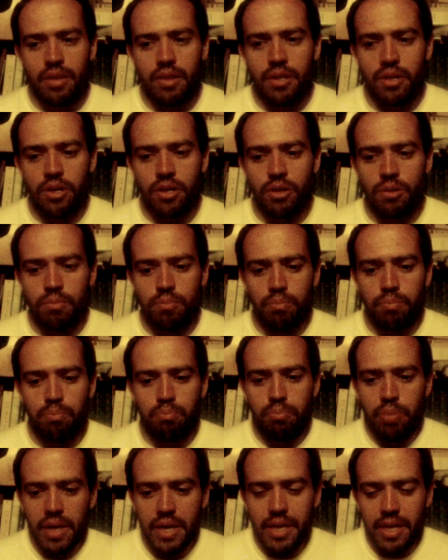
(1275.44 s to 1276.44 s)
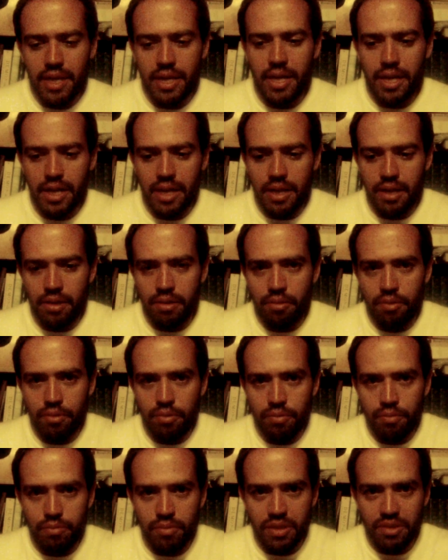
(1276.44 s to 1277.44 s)
They're picking
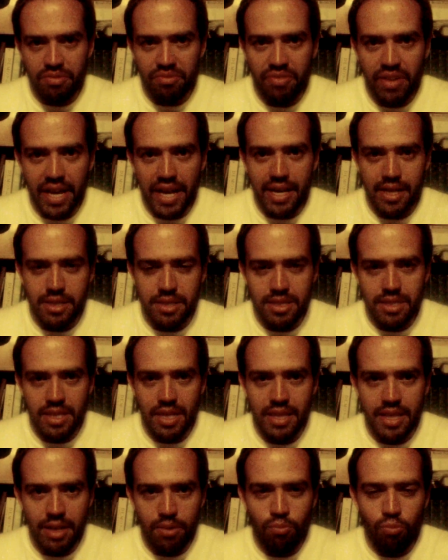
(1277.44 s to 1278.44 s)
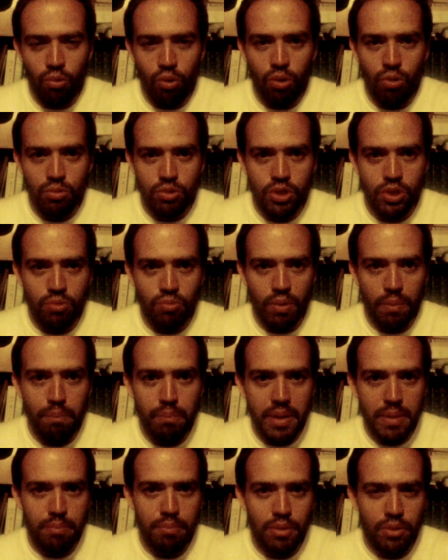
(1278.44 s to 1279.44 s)
the facts that they want to
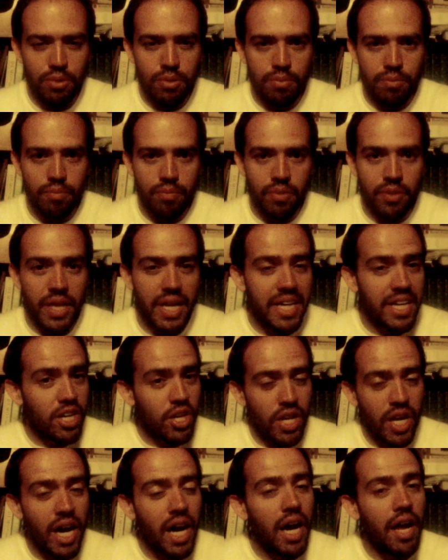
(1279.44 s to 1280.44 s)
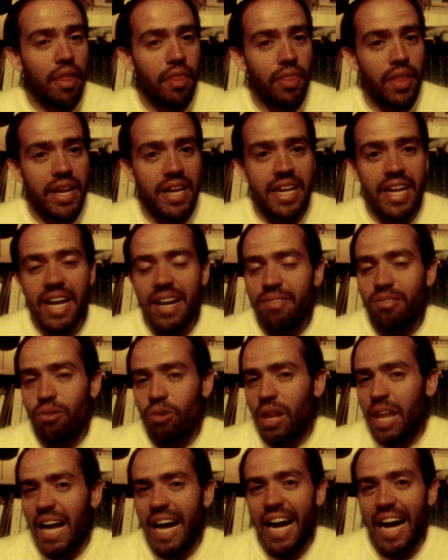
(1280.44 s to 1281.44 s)
remember. They
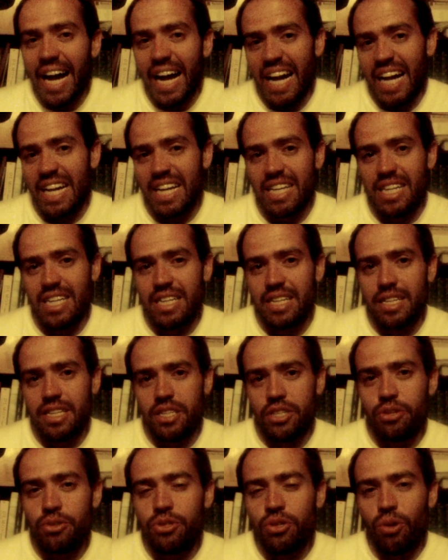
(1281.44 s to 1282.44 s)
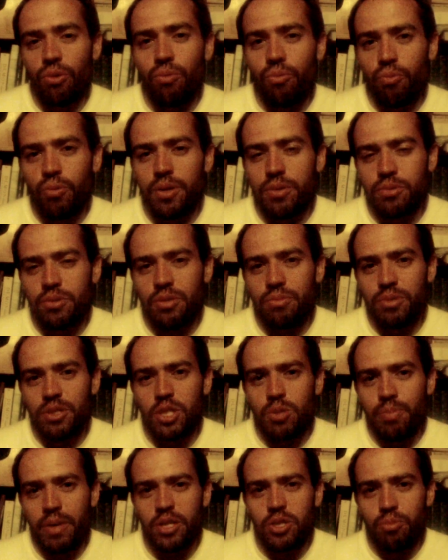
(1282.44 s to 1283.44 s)
never lie. When
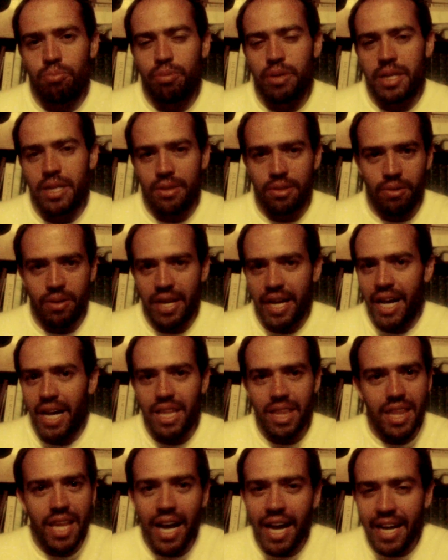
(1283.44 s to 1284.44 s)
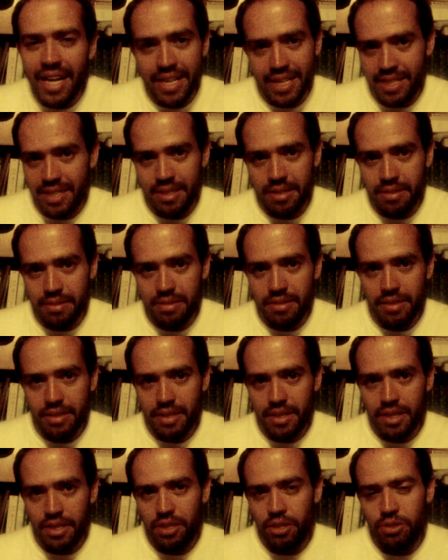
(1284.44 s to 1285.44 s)
someone's special pleading, they're not lying.
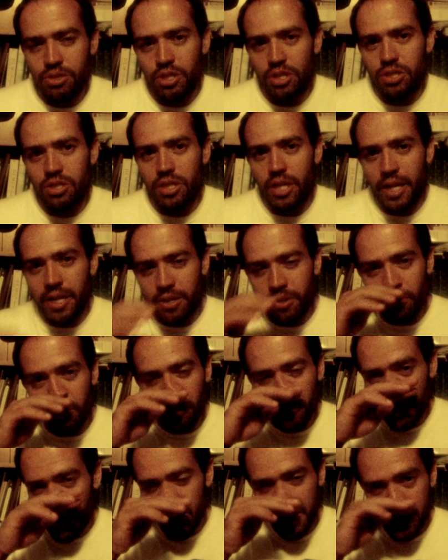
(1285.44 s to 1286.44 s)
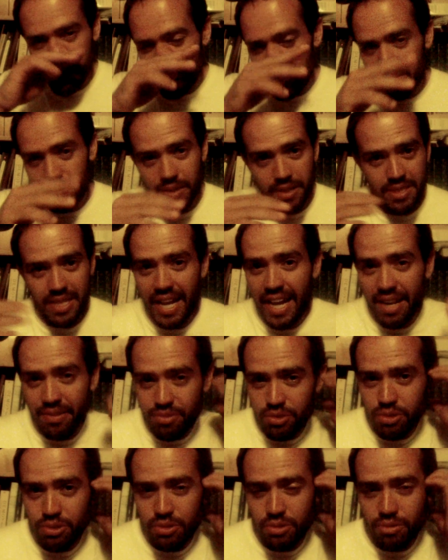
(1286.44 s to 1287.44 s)
They're just ignoring, it's
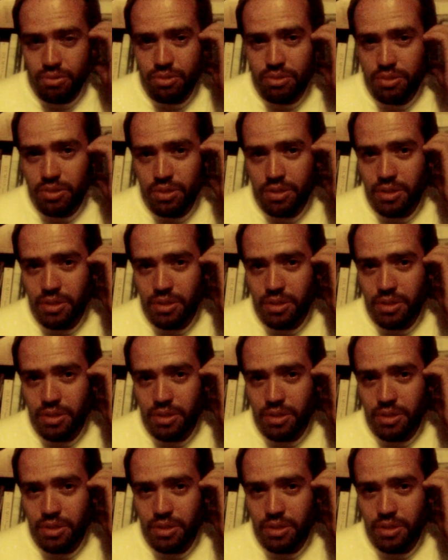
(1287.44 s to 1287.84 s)
half truth.